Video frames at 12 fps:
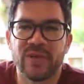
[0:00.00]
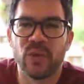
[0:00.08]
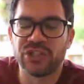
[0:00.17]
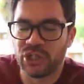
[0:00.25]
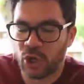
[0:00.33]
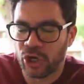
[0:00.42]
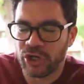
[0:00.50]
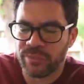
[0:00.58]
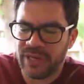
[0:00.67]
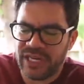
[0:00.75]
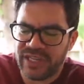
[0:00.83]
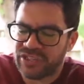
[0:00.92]
Was it
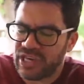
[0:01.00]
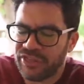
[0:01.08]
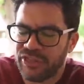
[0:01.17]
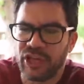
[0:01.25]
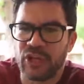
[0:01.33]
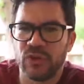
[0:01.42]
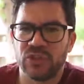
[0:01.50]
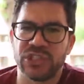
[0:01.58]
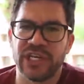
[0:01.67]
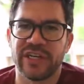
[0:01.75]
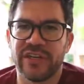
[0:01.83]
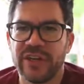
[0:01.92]
Archimedes, I think, who
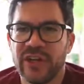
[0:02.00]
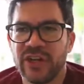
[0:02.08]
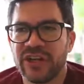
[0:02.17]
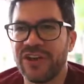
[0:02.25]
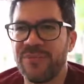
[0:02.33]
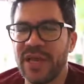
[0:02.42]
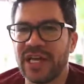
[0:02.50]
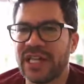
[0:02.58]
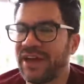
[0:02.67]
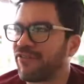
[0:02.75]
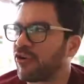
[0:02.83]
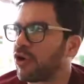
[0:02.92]
said, give me a
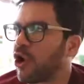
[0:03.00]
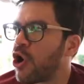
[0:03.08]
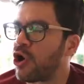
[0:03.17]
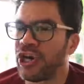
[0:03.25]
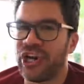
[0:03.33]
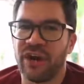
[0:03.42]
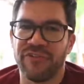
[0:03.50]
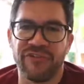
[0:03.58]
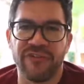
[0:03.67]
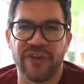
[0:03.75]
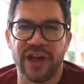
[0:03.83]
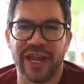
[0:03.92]
lever long
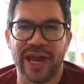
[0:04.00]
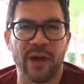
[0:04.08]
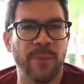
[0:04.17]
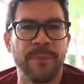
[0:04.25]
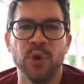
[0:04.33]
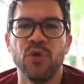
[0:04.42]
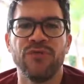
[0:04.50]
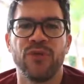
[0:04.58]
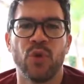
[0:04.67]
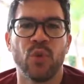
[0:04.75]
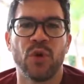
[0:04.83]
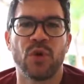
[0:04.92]
enough and I'll
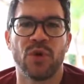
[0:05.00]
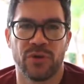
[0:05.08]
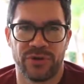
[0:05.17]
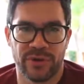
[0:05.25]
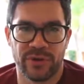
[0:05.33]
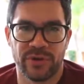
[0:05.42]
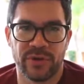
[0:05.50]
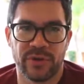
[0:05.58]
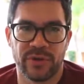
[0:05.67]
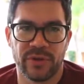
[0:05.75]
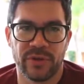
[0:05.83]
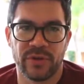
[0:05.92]
move the world.
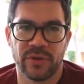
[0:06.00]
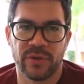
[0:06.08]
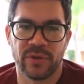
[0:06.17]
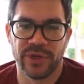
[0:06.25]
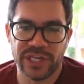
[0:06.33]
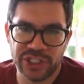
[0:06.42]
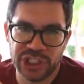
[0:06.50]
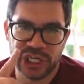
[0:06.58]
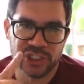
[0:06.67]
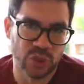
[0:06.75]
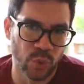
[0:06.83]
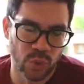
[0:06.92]
We can
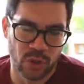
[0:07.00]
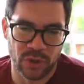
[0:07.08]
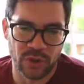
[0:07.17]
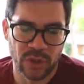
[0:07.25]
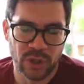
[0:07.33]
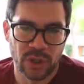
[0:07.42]
change the world.